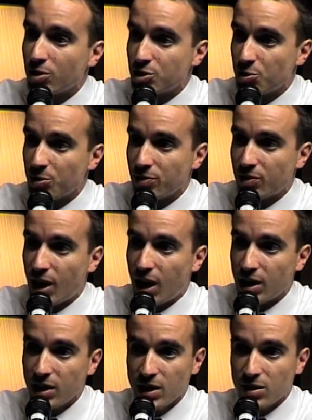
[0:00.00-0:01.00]
So we've
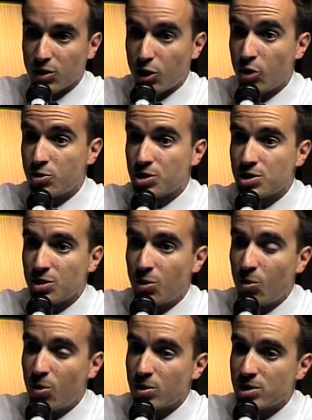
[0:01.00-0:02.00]
got the Coaches and
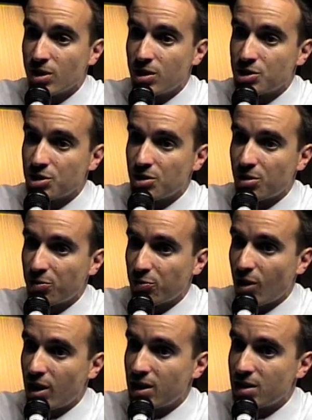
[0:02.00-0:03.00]
Awards Luncheon on
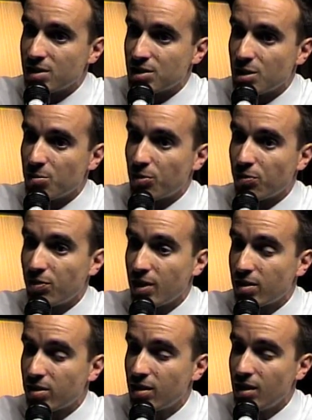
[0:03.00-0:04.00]
Friday, December 5th.